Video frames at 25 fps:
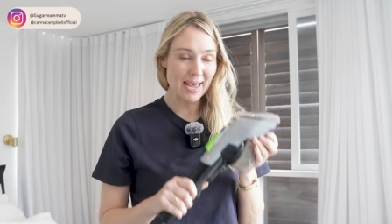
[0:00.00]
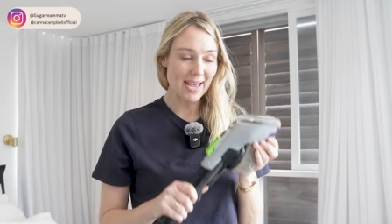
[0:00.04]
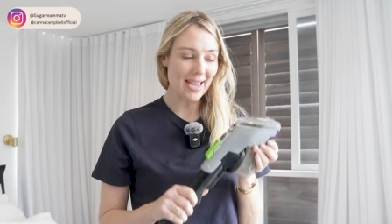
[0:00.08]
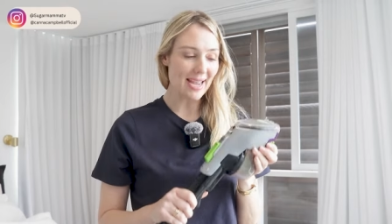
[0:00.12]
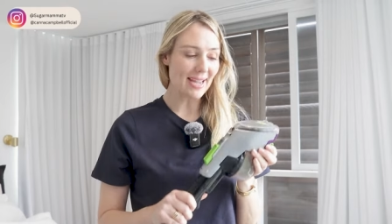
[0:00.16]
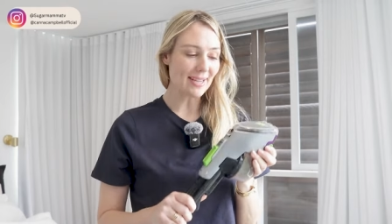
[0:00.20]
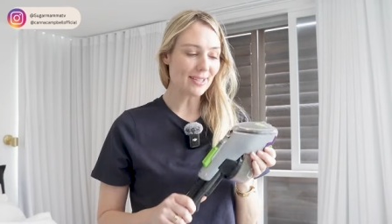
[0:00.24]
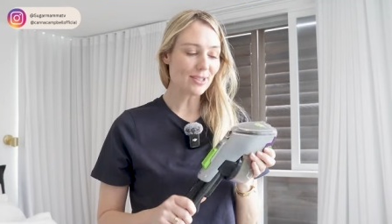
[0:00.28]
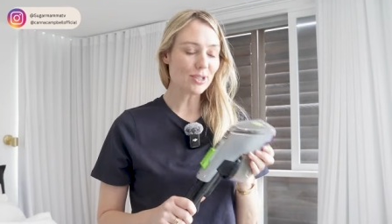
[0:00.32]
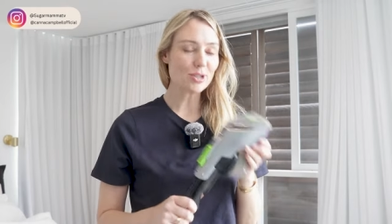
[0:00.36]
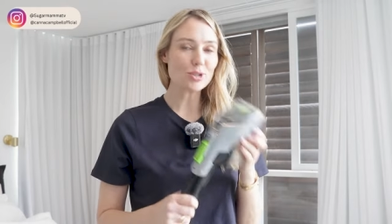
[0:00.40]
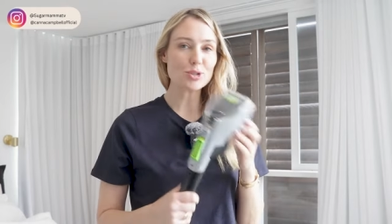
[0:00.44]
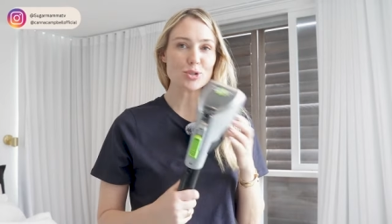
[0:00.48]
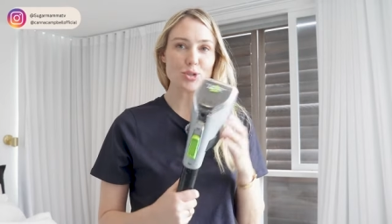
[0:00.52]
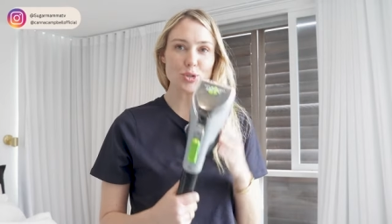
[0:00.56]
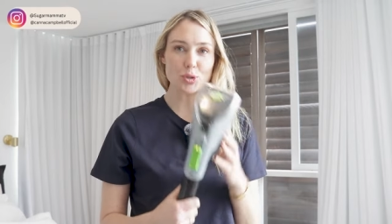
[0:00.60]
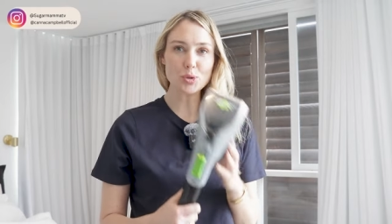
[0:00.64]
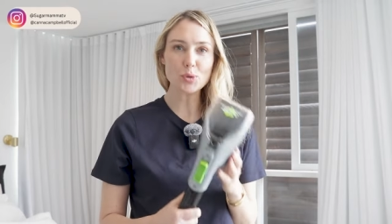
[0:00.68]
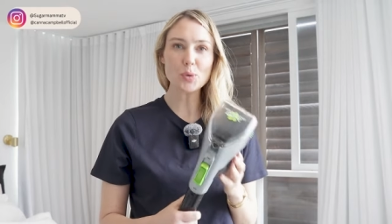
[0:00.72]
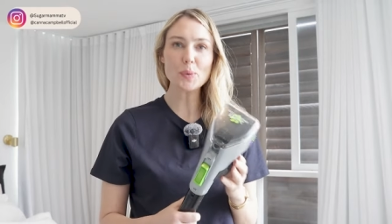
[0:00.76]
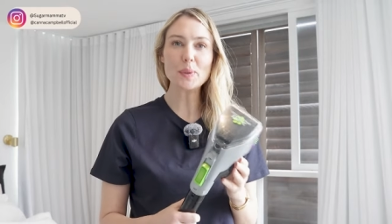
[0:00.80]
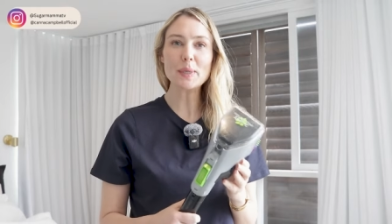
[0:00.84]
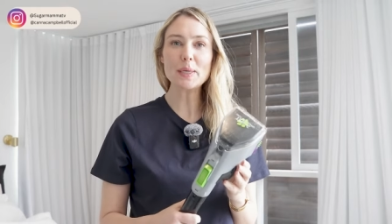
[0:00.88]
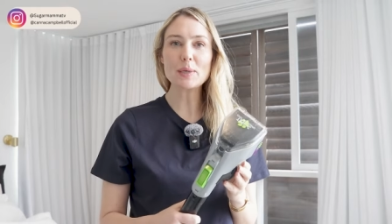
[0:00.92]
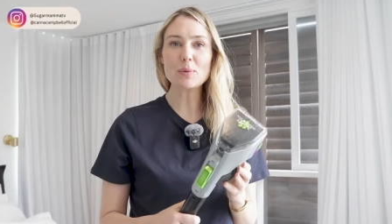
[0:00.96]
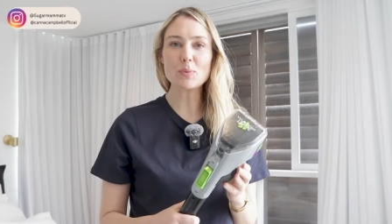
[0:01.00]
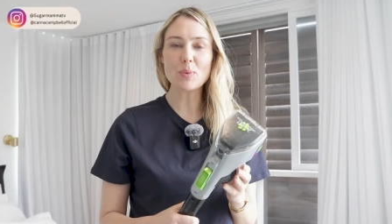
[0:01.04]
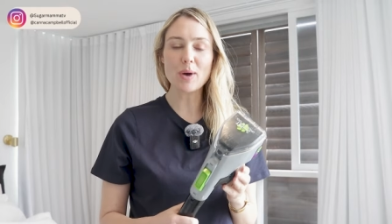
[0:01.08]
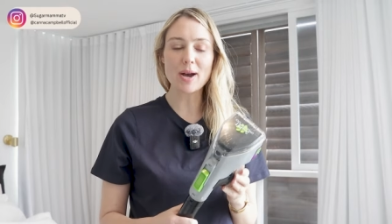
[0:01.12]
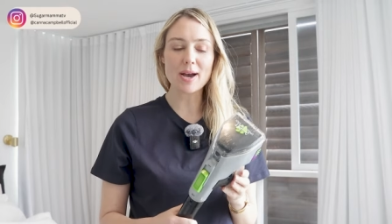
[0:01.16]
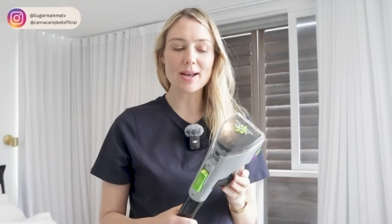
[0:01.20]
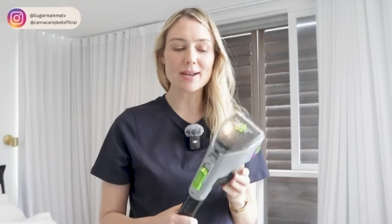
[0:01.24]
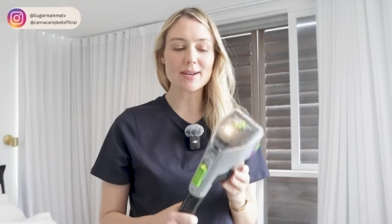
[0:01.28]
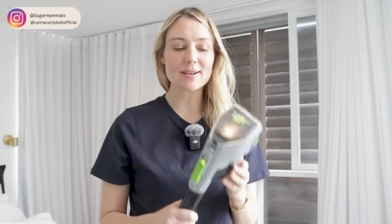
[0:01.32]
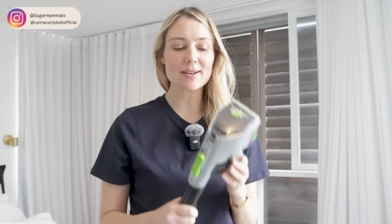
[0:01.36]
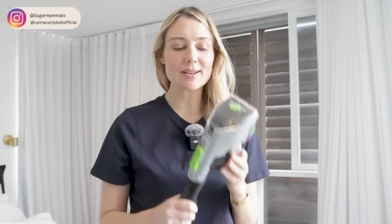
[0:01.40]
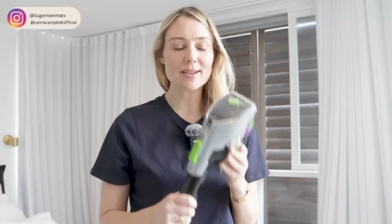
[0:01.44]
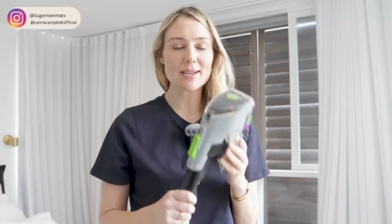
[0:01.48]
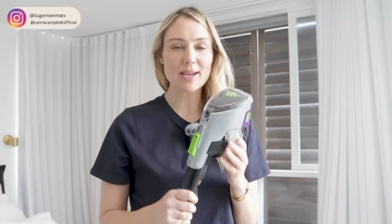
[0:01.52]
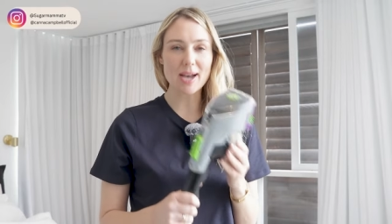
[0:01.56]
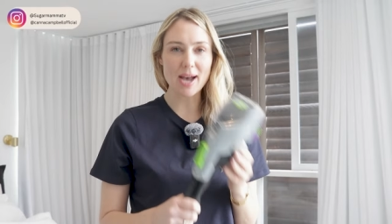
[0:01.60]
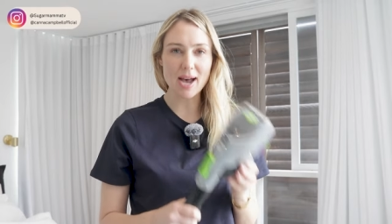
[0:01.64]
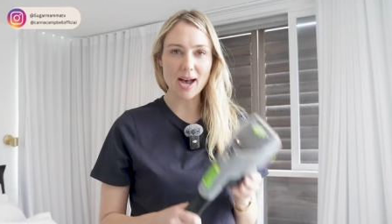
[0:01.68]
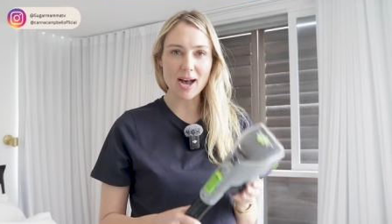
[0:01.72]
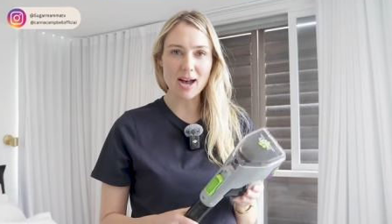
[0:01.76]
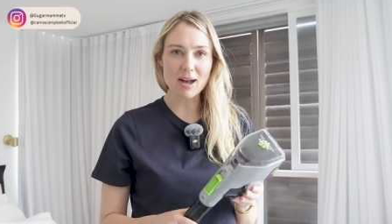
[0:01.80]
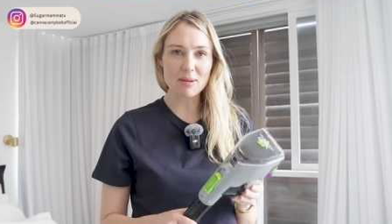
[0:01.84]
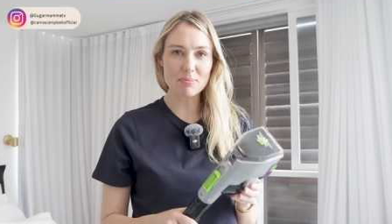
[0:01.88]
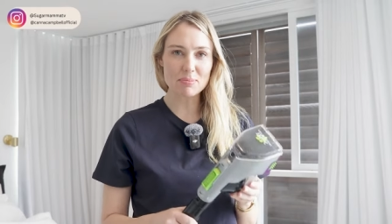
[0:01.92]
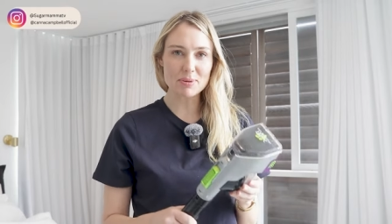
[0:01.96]
Pet two in one
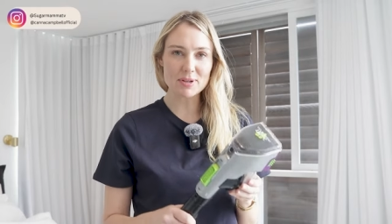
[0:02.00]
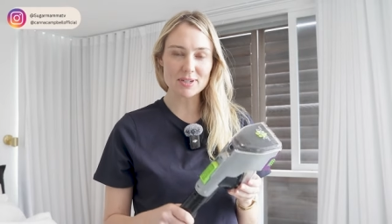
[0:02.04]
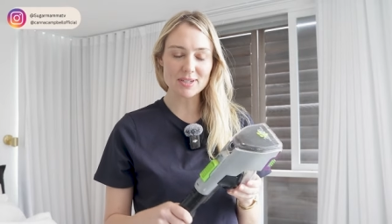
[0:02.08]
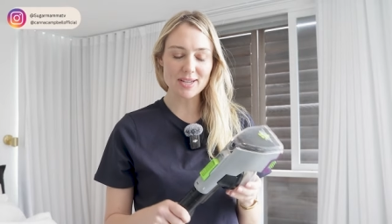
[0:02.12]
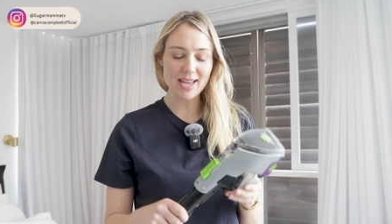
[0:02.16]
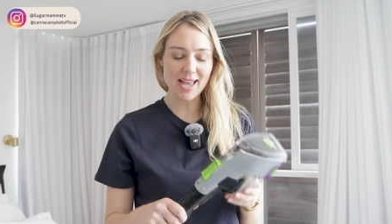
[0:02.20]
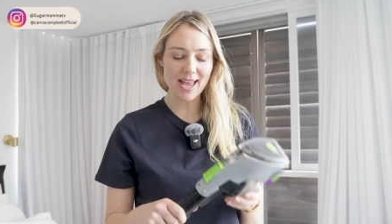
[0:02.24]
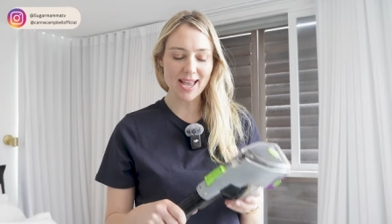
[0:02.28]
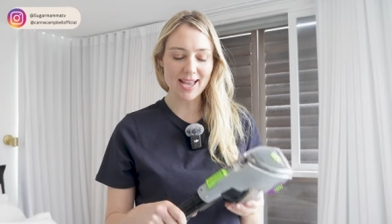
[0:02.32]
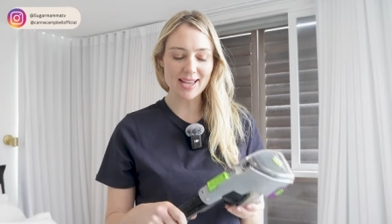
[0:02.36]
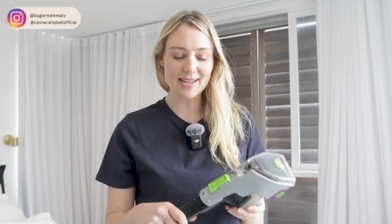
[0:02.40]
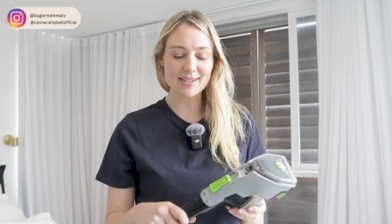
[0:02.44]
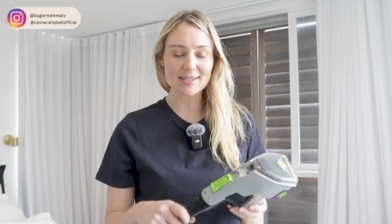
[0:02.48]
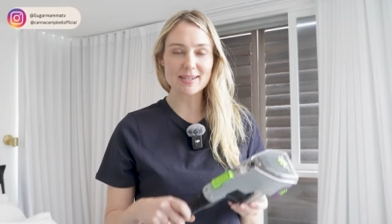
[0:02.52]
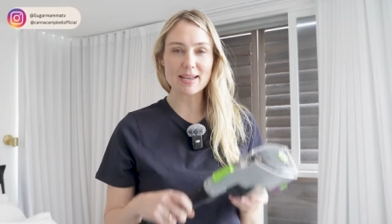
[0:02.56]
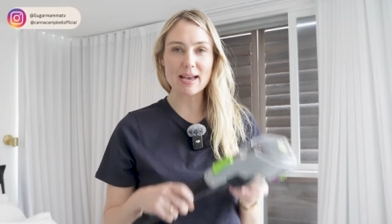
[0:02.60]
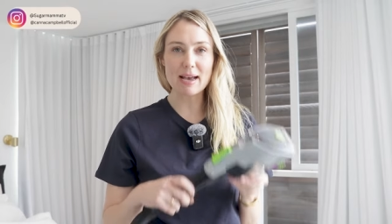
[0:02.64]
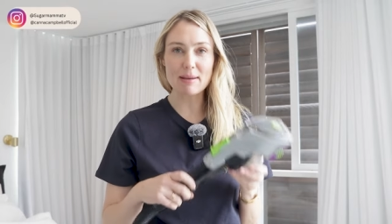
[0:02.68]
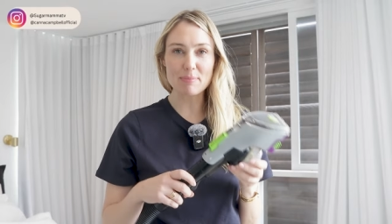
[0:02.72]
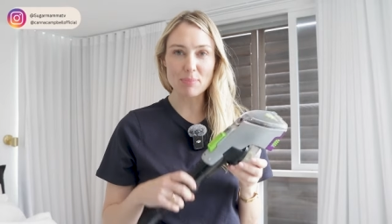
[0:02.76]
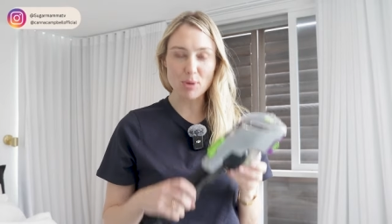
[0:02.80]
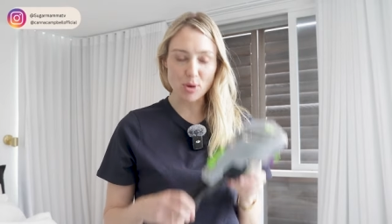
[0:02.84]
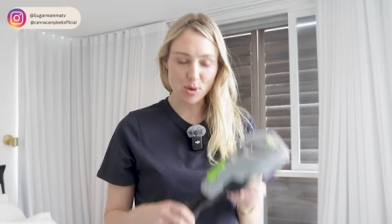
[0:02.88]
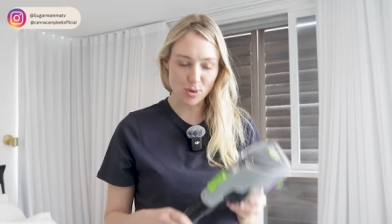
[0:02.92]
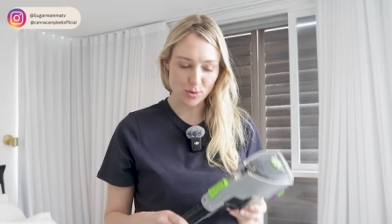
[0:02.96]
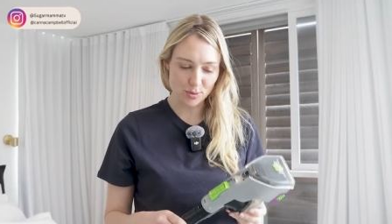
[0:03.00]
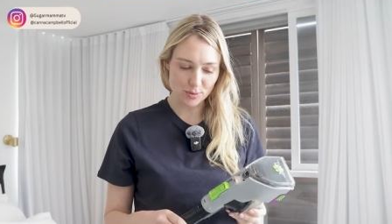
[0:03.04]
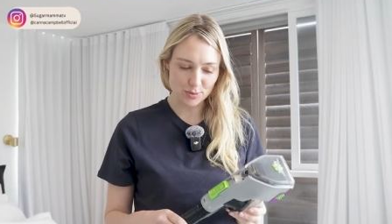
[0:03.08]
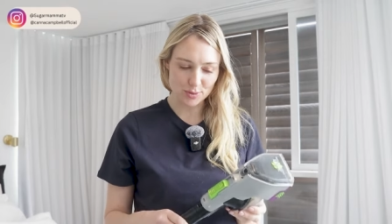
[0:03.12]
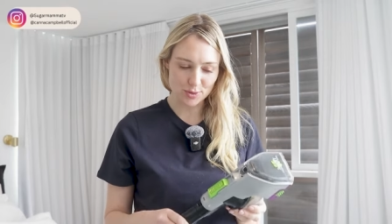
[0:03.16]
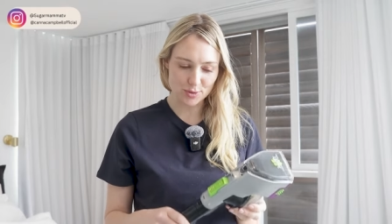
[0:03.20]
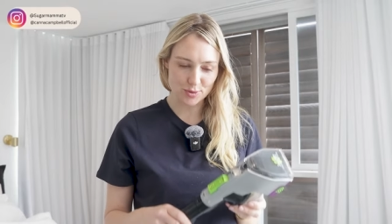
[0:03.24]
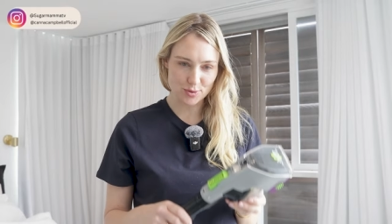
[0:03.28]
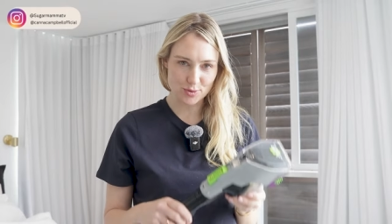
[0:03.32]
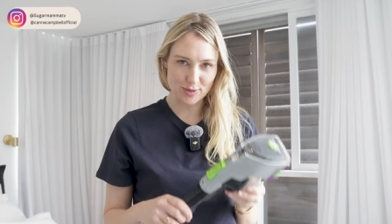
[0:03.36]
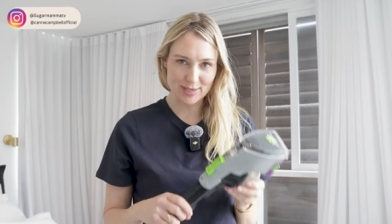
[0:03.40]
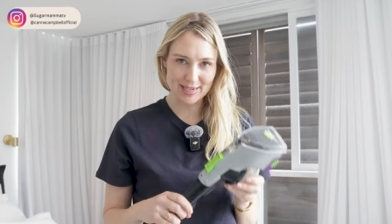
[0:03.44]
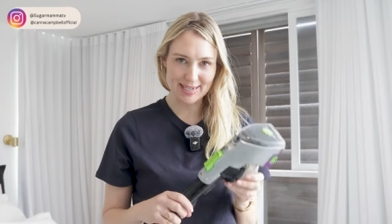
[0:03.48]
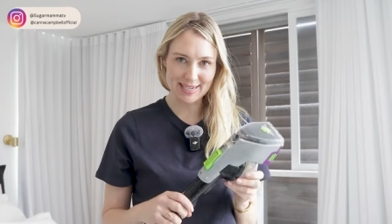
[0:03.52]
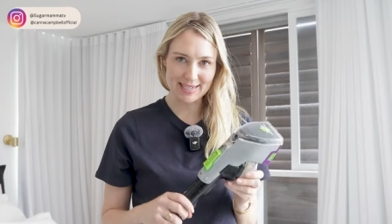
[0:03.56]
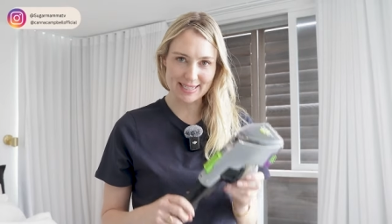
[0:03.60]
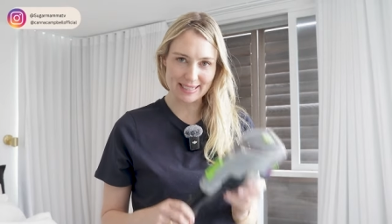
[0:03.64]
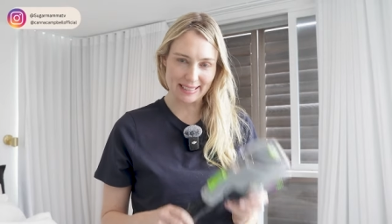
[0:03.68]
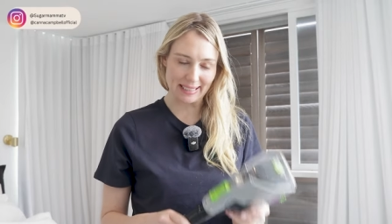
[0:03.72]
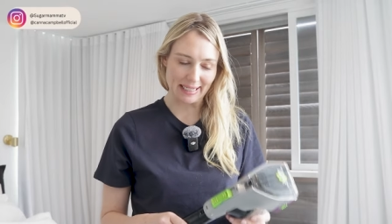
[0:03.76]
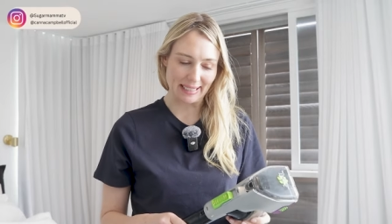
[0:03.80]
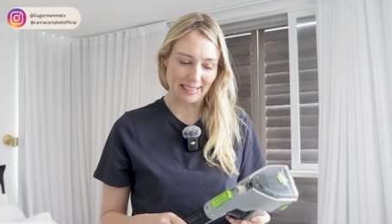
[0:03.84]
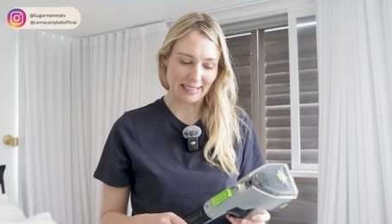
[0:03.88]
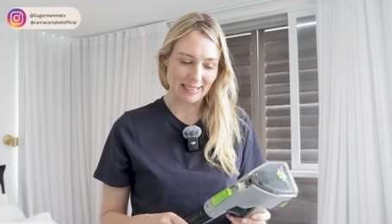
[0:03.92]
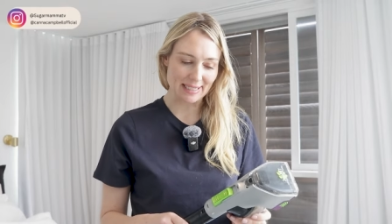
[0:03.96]
carpet and upholstery
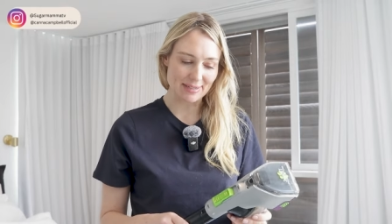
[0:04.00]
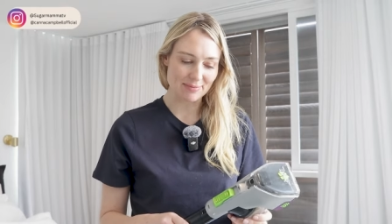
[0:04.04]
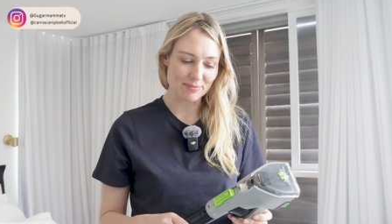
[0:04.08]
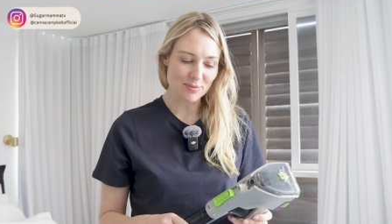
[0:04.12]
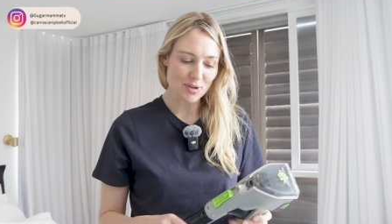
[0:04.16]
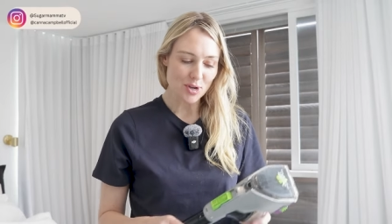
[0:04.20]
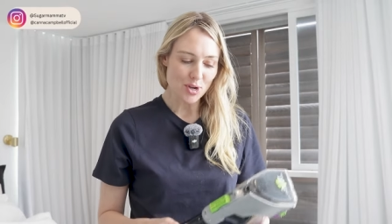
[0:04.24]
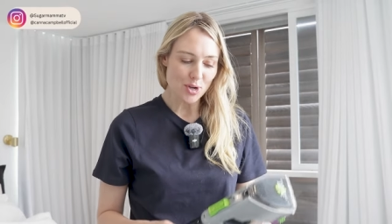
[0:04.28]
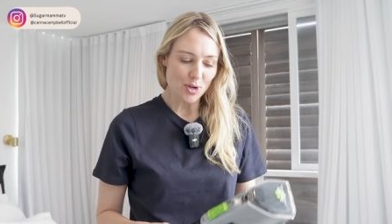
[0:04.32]
cleaner.